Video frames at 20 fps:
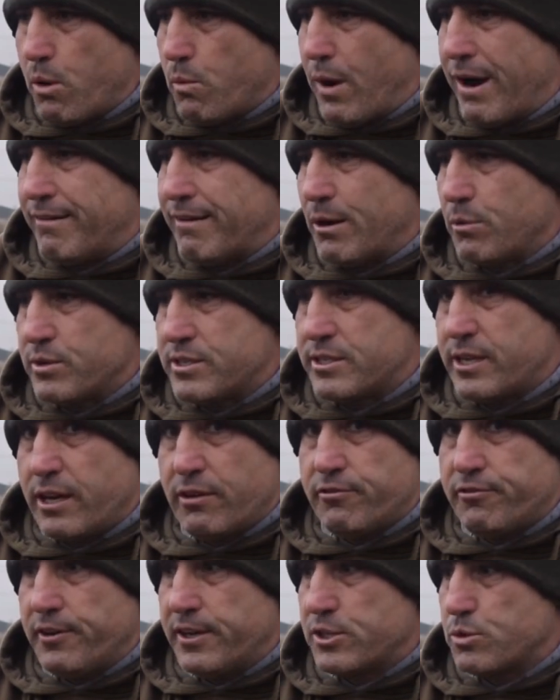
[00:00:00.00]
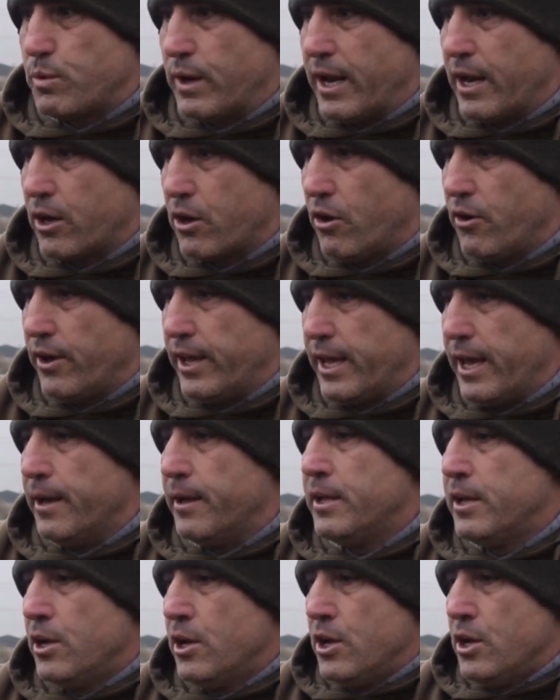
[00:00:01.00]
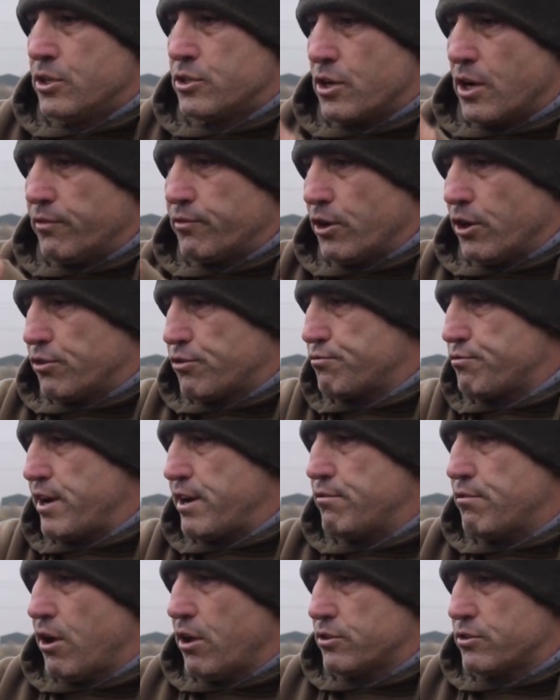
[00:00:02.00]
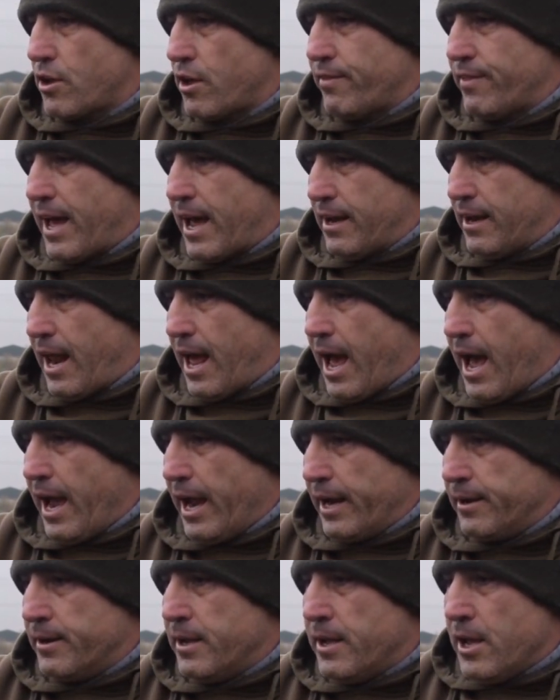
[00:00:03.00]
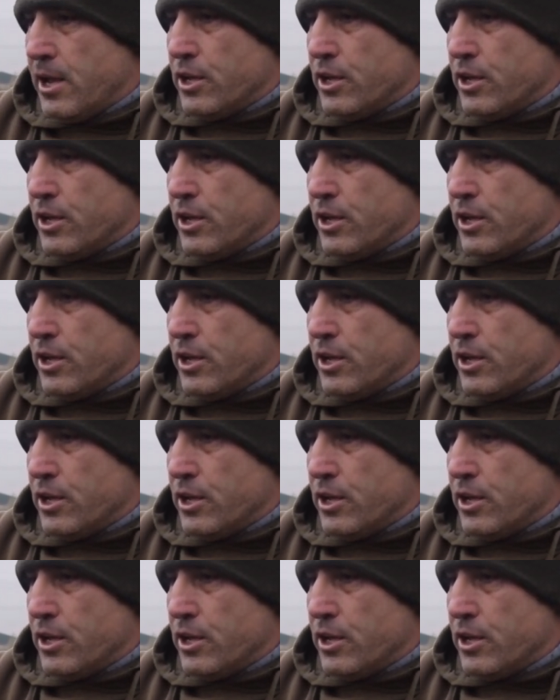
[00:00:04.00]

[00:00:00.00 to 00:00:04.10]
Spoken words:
where I was seeing fish when I got here. So I've got 3 rods on that line.